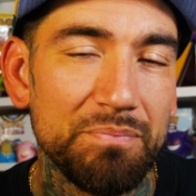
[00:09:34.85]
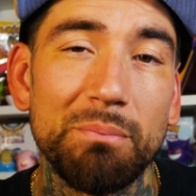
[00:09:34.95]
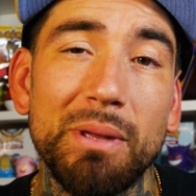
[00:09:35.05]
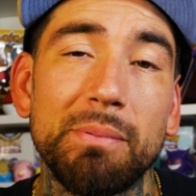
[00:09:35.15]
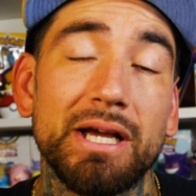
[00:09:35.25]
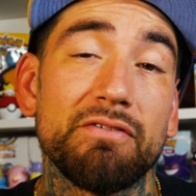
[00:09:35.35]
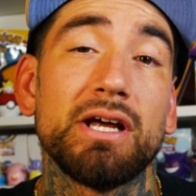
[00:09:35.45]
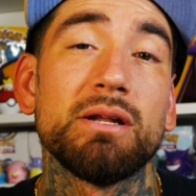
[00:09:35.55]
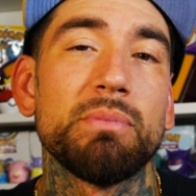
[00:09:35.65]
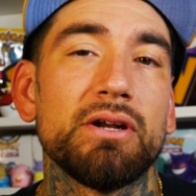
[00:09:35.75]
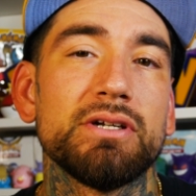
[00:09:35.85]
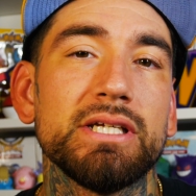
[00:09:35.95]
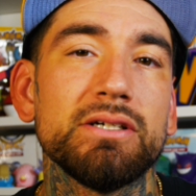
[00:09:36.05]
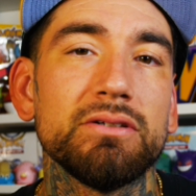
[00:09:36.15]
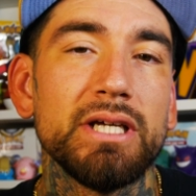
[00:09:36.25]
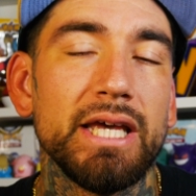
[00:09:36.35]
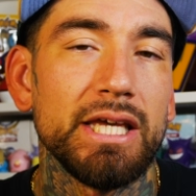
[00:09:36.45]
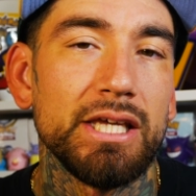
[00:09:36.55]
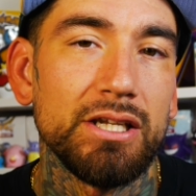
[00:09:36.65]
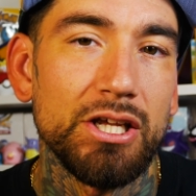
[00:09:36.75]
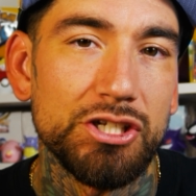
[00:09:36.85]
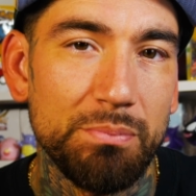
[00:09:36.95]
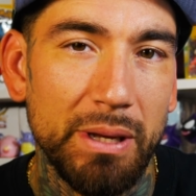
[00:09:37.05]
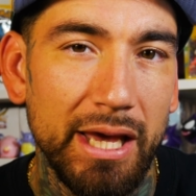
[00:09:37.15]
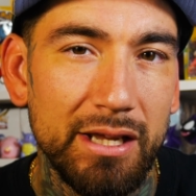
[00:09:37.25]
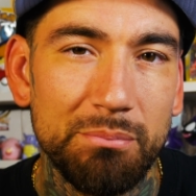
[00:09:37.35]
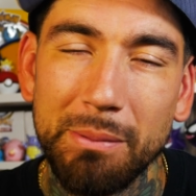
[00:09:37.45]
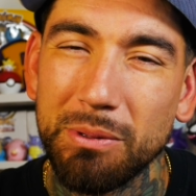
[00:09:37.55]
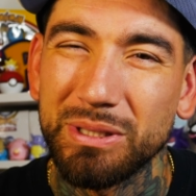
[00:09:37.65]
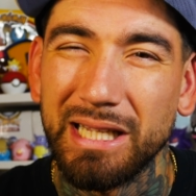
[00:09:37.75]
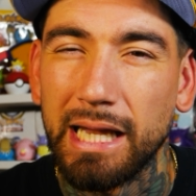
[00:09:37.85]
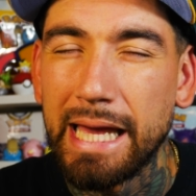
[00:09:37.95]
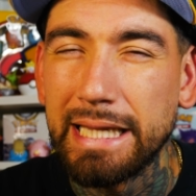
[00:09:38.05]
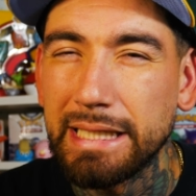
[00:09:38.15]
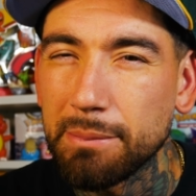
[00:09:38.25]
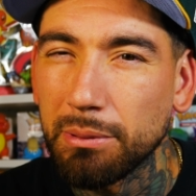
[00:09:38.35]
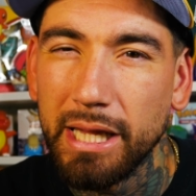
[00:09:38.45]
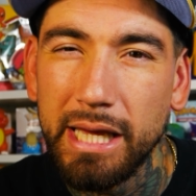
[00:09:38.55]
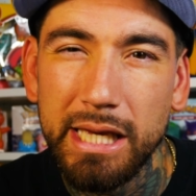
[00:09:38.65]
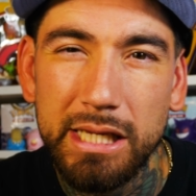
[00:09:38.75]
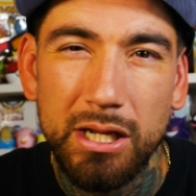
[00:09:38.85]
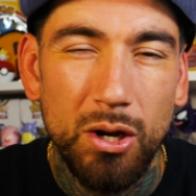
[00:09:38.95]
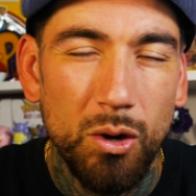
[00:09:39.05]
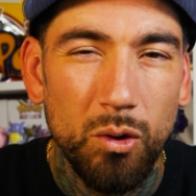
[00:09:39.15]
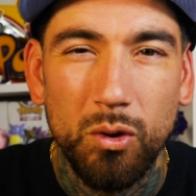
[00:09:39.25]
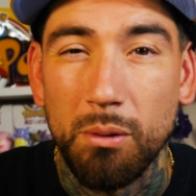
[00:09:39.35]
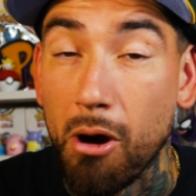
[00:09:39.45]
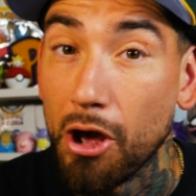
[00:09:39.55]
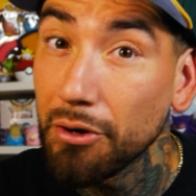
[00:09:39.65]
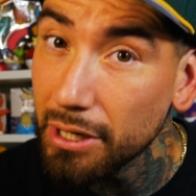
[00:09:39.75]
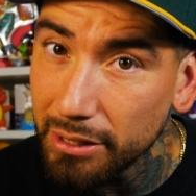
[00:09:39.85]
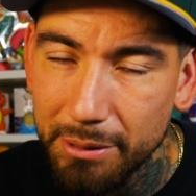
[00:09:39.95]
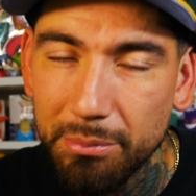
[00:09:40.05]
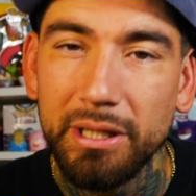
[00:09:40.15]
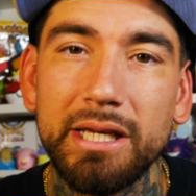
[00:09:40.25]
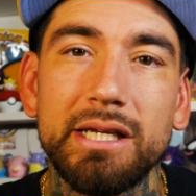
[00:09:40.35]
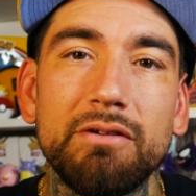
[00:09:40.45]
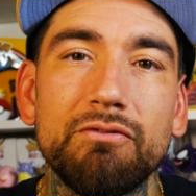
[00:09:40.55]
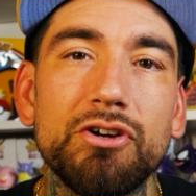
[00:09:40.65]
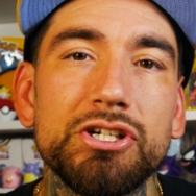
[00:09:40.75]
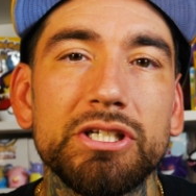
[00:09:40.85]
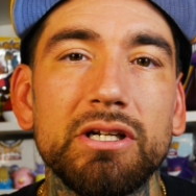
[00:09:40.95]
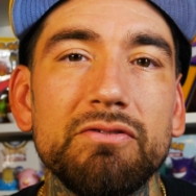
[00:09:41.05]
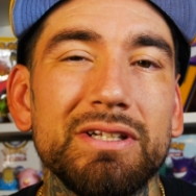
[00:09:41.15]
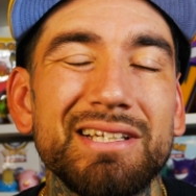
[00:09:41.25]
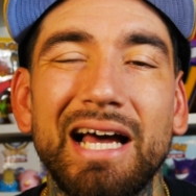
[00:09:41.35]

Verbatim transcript: Maybe I can find a better deal in Japan, maybe with a lightly played or moderately played version of it.